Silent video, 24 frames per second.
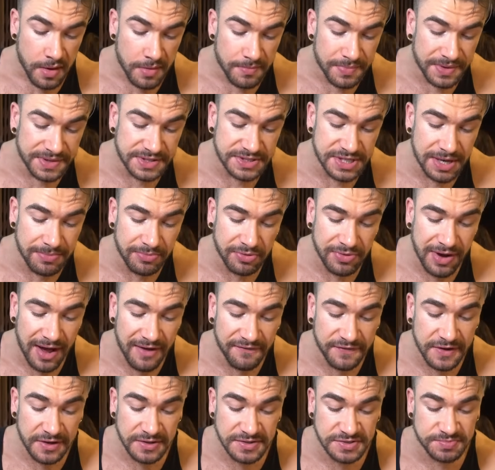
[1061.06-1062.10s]
but the
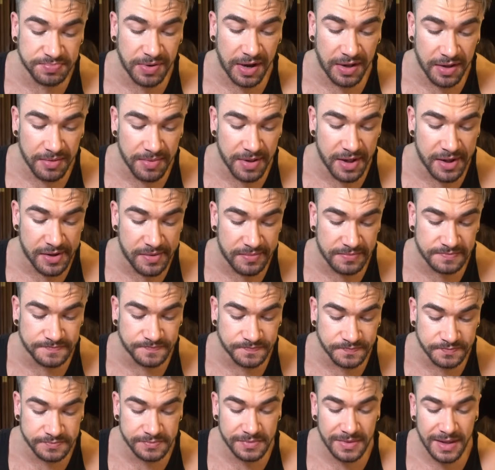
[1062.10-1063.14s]
demographic here is probably about
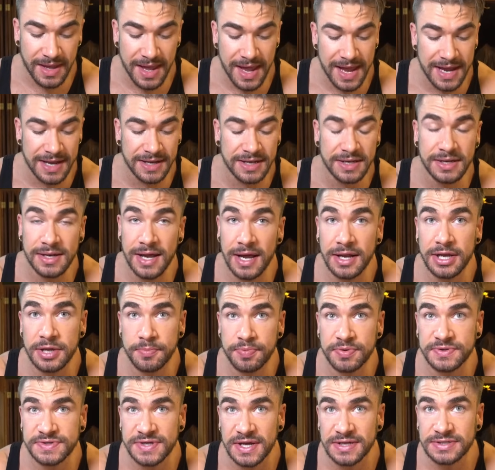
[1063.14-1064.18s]

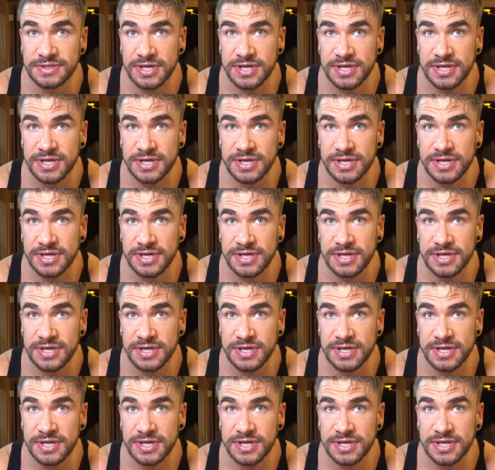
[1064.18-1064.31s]
80-90%